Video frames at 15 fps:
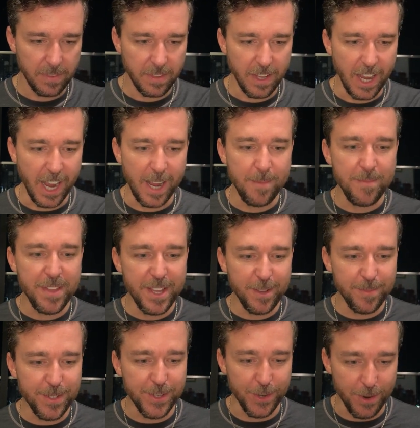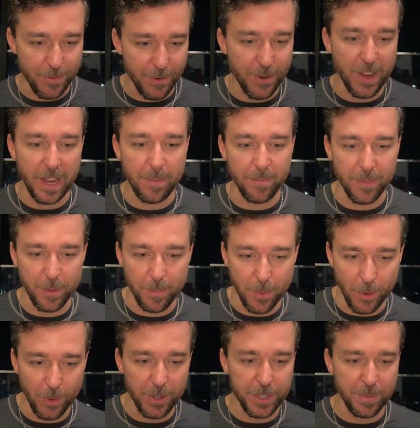I'm the observer and the
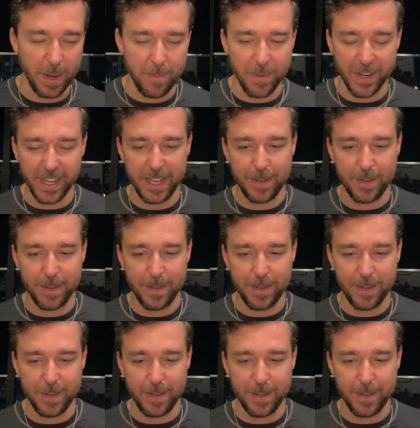bull is my monkey